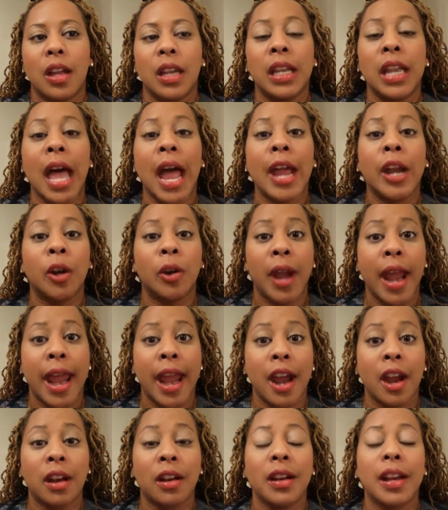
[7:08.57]
lighter
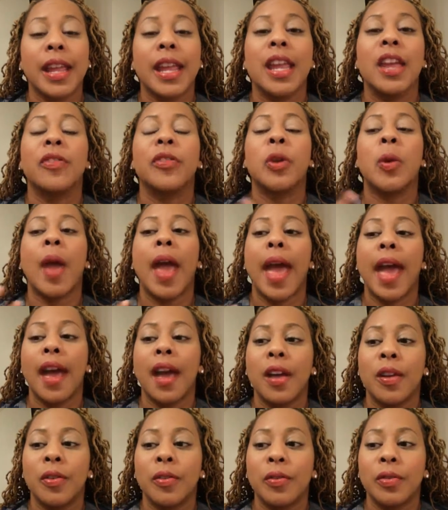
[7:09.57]
hair. If you
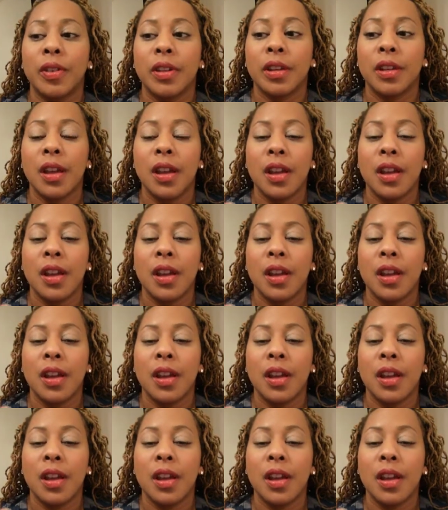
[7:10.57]
have